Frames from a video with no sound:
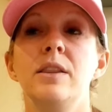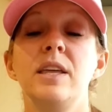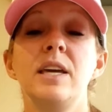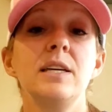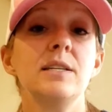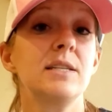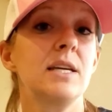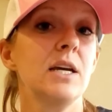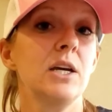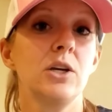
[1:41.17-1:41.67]

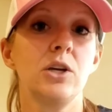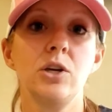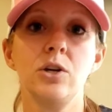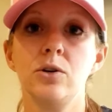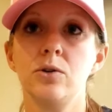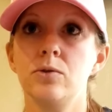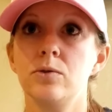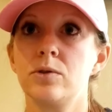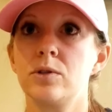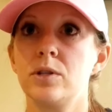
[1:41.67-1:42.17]
These get
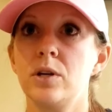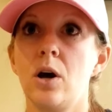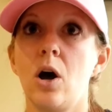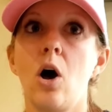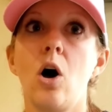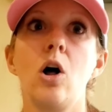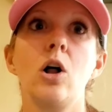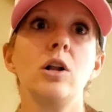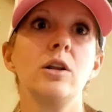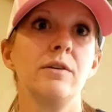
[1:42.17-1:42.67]
used
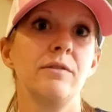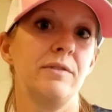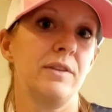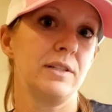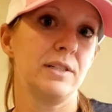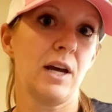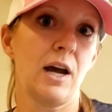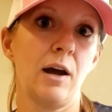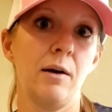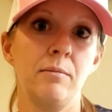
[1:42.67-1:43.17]
all of
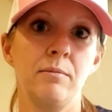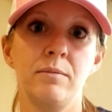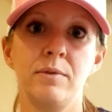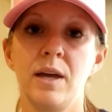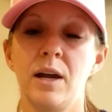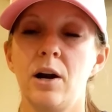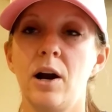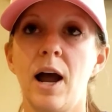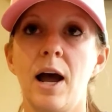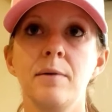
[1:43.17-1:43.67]
the time.
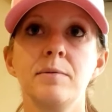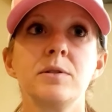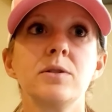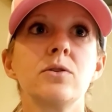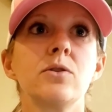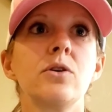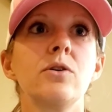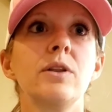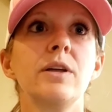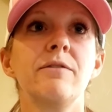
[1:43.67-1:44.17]
They're
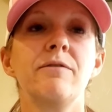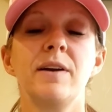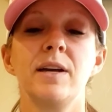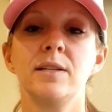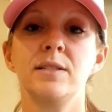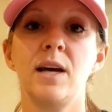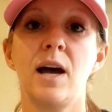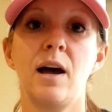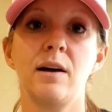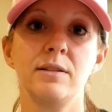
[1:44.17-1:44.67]
absolutely
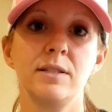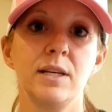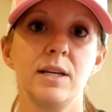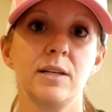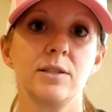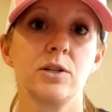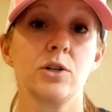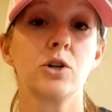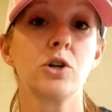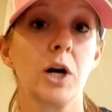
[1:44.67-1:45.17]

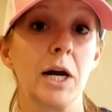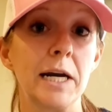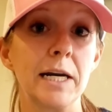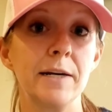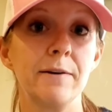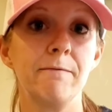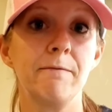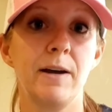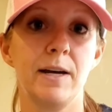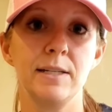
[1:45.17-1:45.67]
fantastic. It's a great
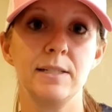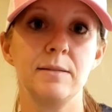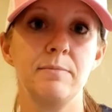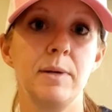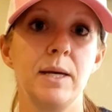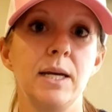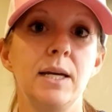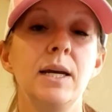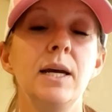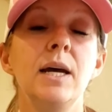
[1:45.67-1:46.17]

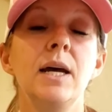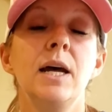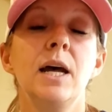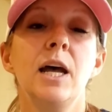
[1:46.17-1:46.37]
investment.